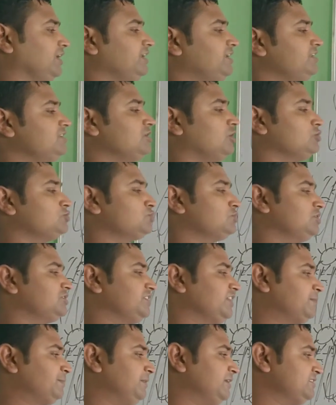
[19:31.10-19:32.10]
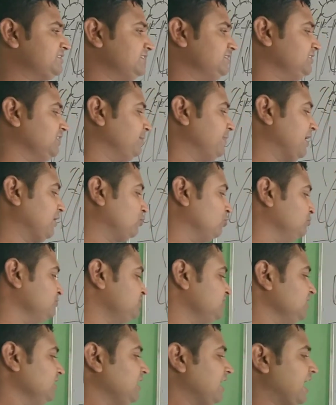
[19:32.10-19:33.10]
it is also the take place in the
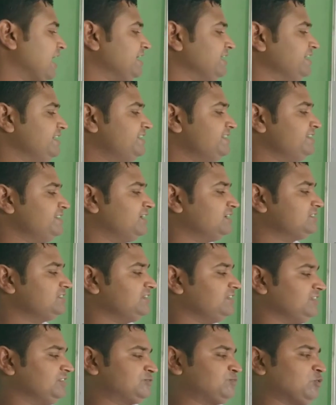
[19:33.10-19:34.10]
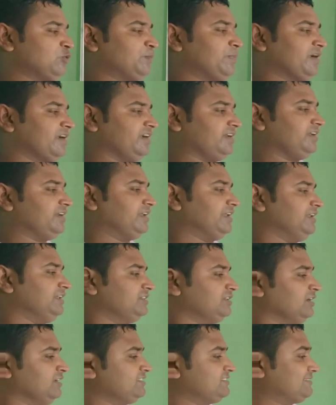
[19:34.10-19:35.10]
vacuums, and heat energy is propagated
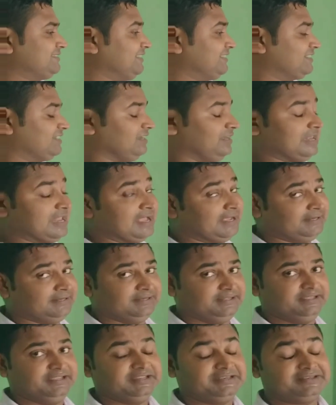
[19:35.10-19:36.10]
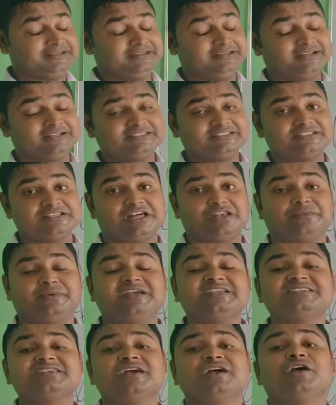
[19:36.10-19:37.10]
in the straight line. Heat energy
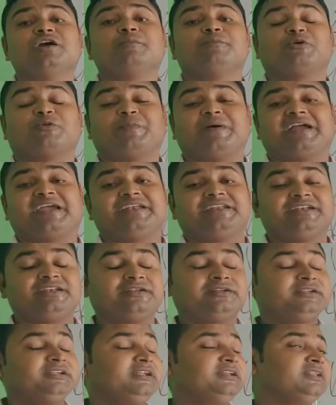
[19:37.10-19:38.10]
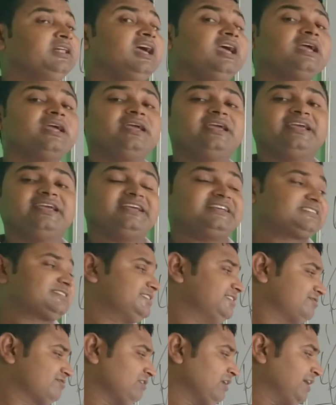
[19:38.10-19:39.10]
always propagated in the
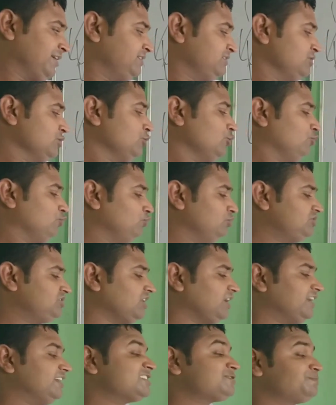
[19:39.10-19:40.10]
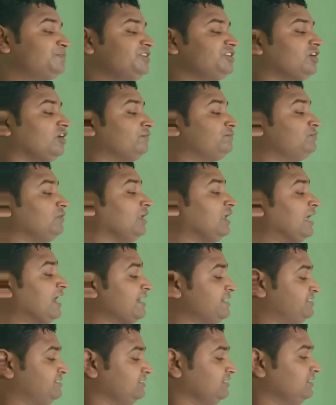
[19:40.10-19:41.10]
straight line with a speed of the
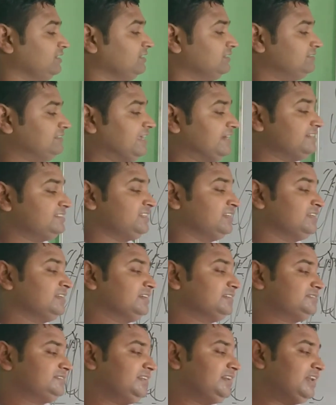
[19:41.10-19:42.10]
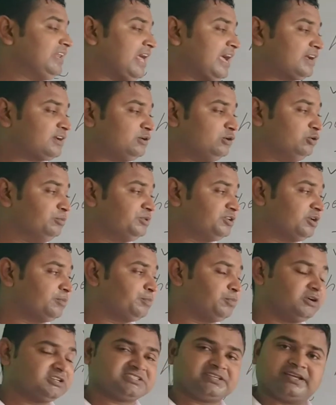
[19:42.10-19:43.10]
light, that is the 3 lakh kilometer
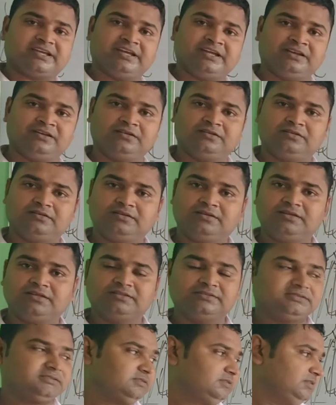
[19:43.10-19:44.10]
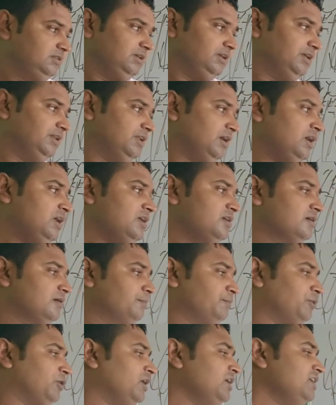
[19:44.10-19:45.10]
per second. In
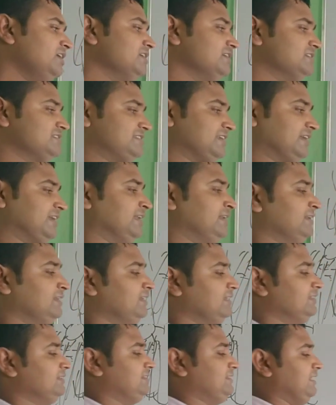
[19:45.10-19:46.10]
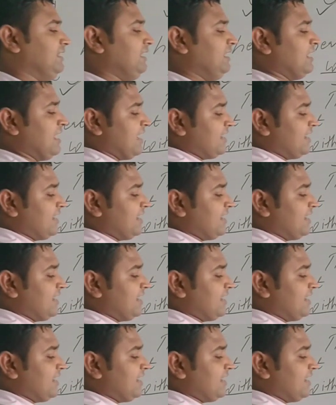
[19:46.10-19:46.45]
a per second, 3